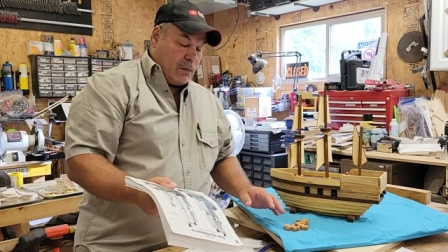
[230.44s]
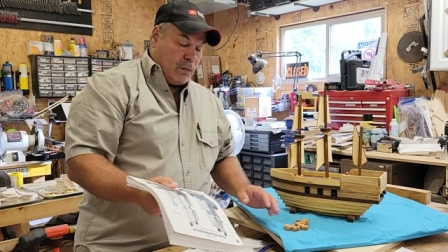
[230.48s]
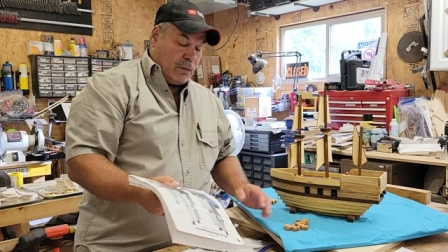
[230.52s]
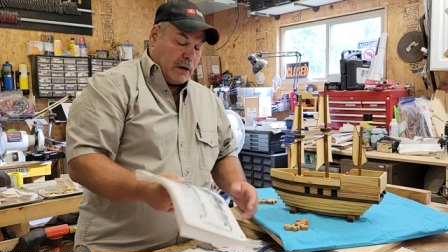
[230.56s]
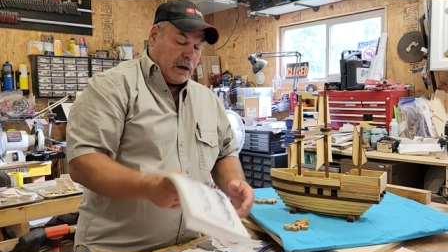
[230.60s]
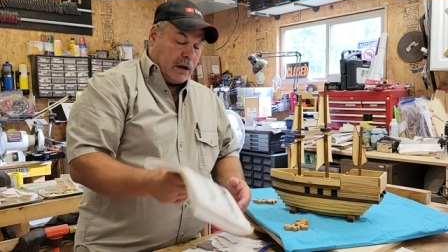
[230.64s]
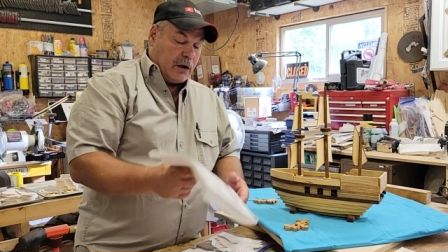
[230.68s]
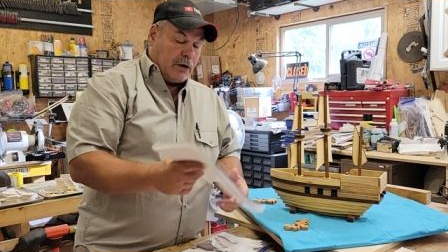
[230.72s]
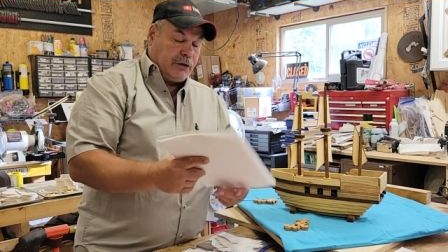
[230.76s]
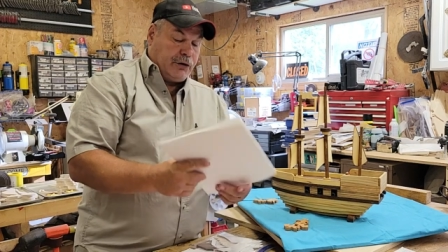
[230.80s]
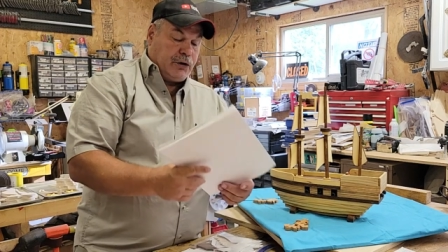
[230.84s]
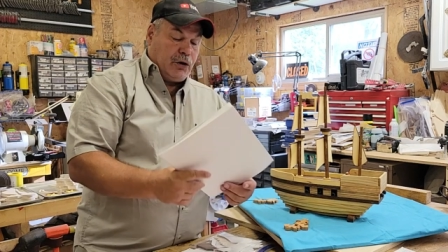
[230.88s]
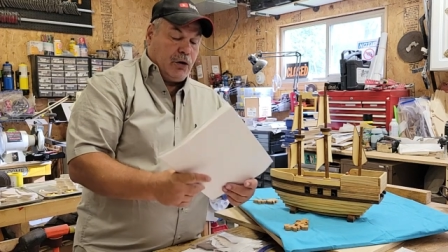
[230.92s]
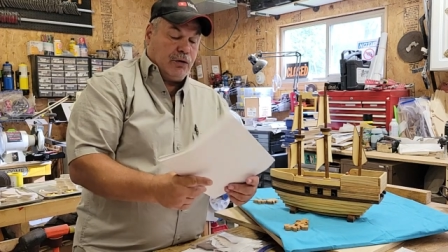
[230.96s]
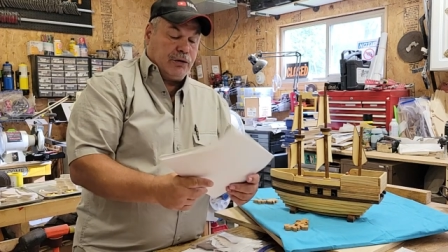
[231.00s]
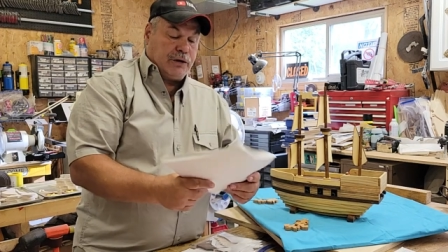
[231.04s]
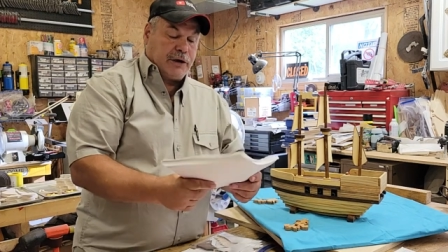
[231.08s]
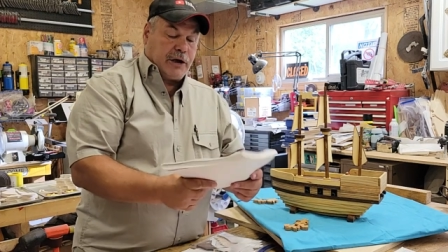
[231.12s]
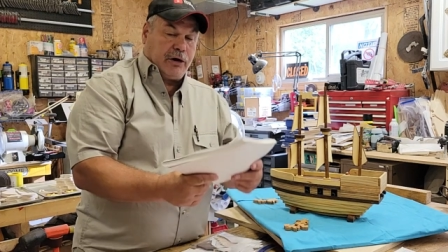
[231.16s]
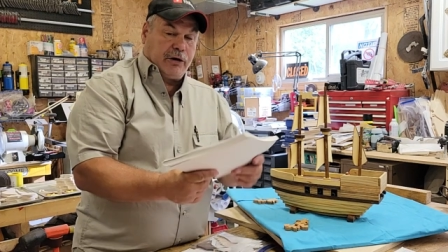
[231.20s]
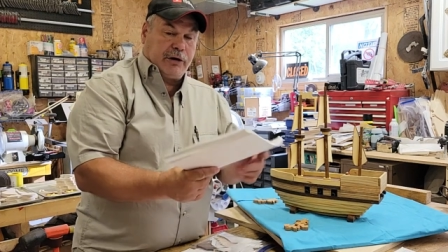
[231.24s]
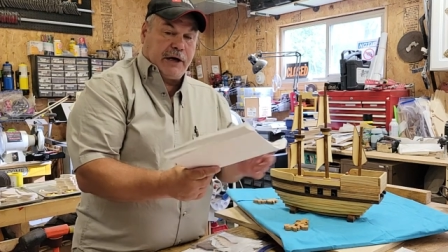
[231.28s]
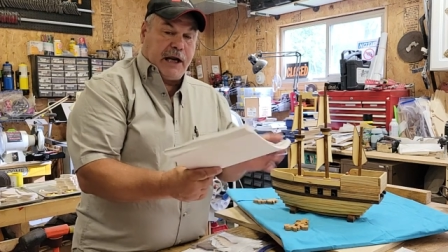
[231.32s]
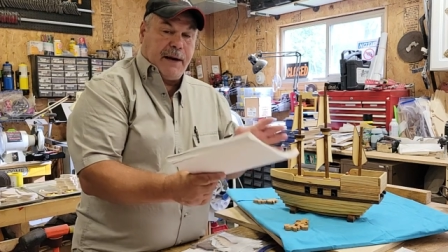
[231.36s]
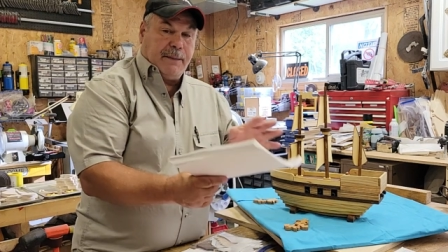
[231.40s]
what I'll do is
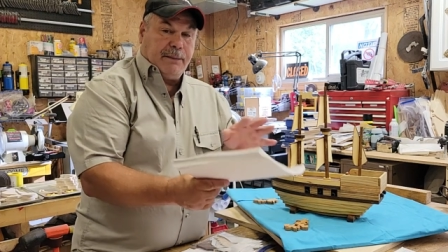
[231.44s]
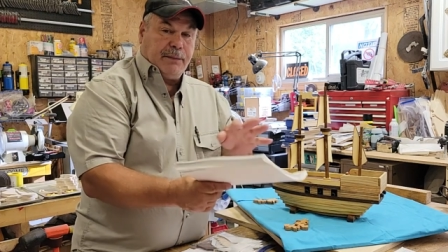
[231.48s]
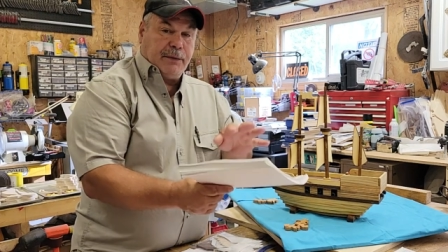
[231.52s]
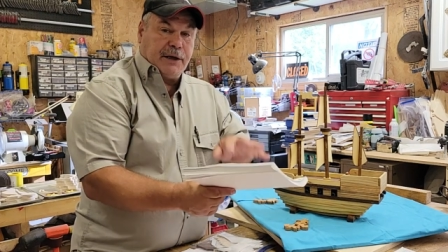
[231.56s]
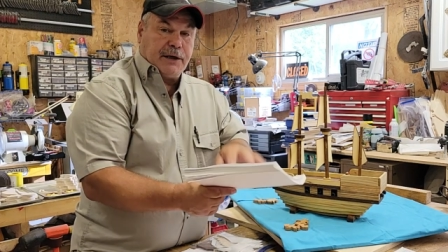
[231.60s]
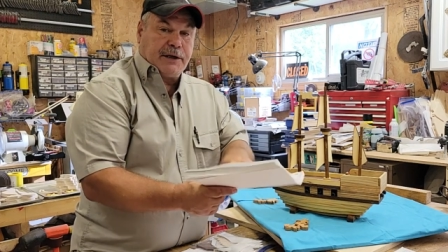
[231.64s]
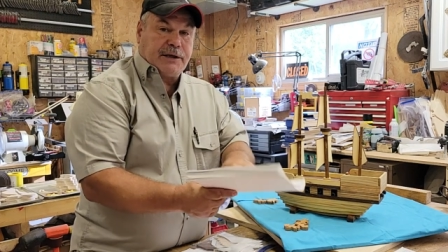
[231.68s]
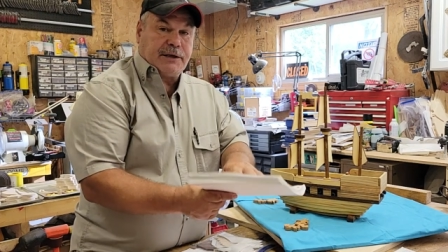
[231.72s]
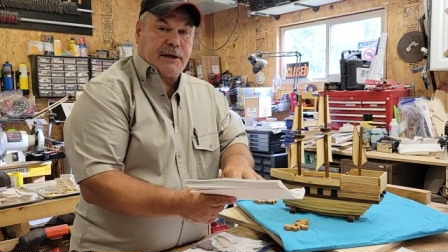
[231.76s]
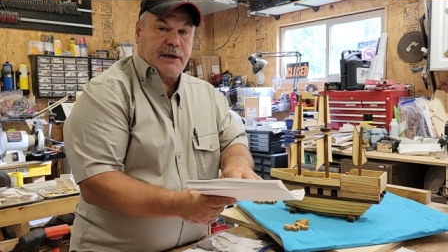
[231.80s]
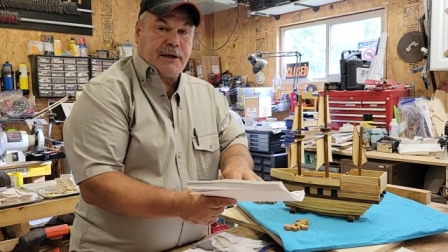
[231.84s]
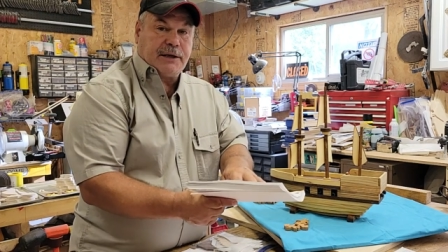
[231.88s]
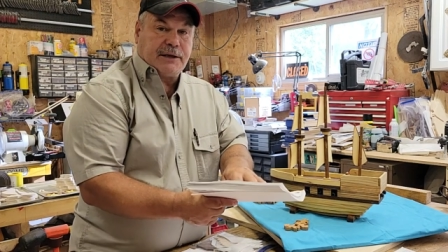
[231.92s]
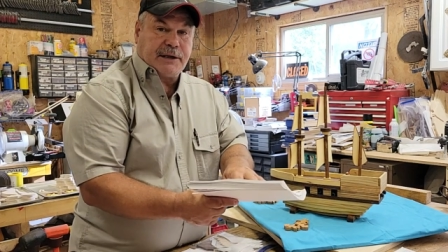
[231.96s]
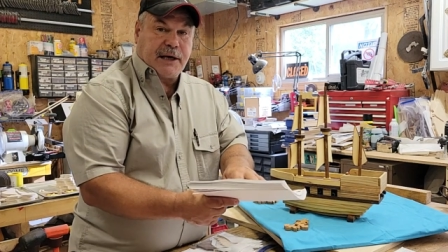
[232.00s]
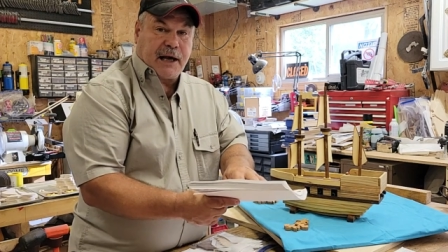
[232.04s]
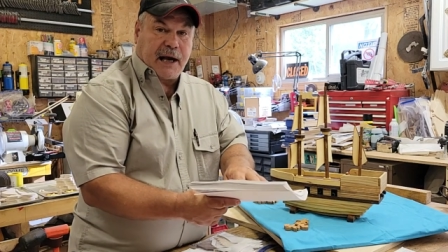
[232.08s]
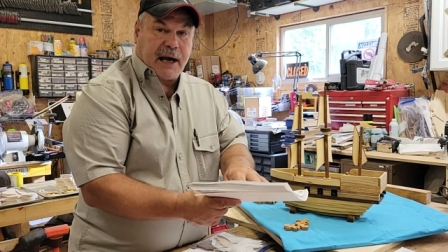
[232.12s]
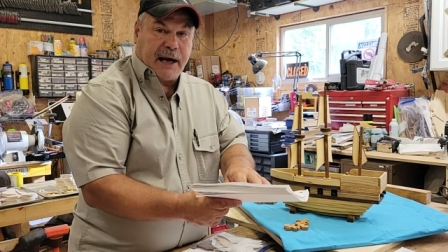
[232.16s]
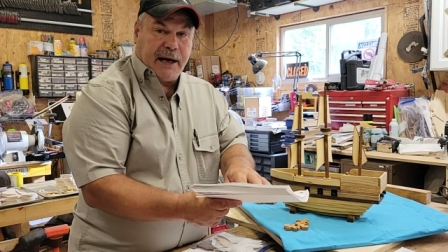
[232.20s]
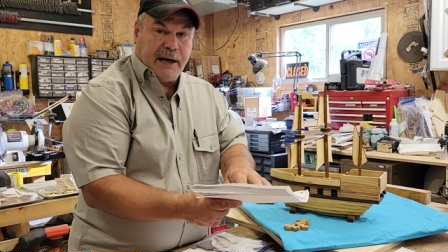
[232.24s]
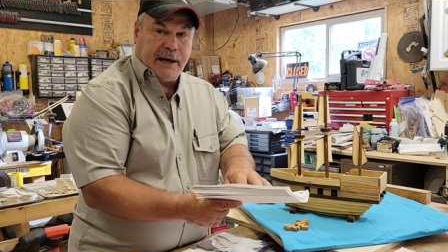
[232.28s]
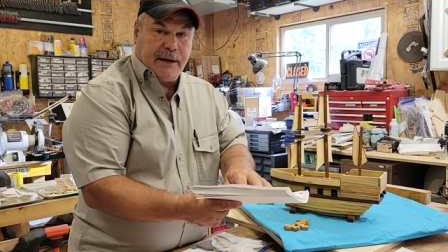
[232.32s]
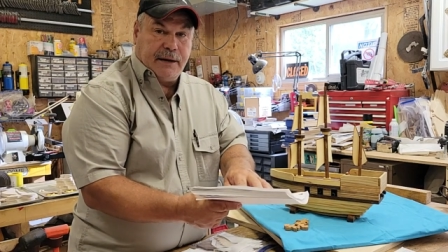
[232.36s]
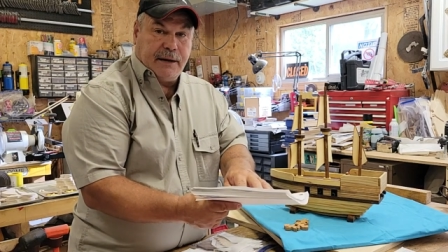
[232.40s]
I'll keep this
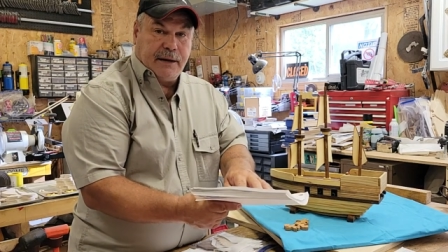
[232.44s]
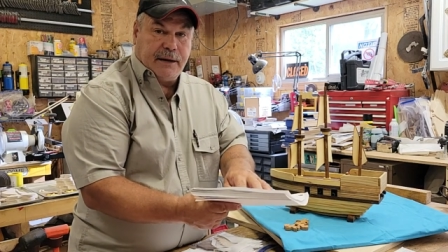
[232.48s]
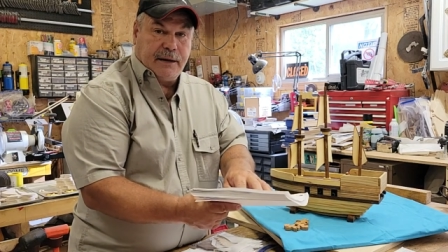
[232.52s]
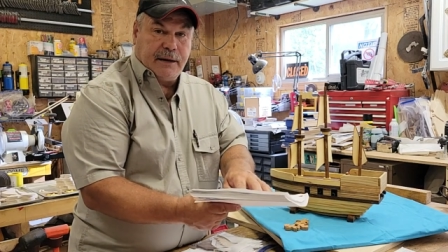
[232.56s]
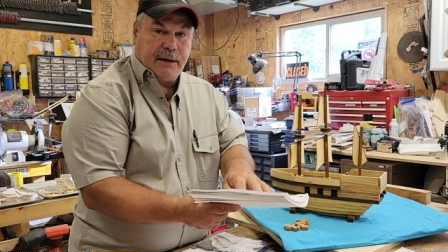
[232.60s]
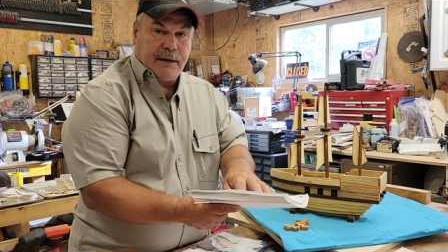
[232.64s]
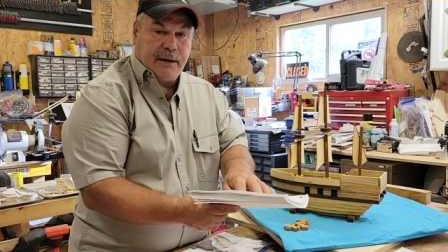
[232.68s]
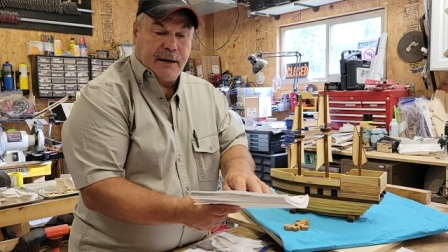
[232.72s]
aside.